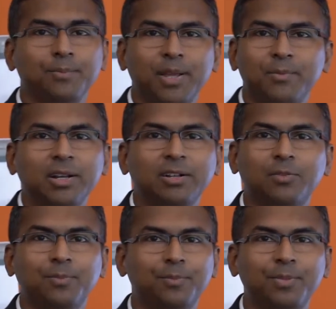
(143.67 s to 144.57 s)
Maybe it
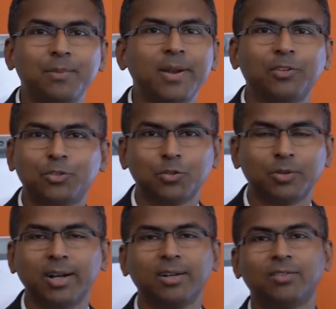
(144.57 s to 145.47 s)
is pre-med
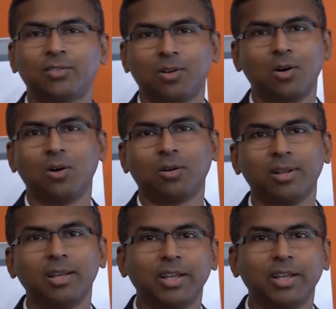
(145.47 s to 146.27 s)
students or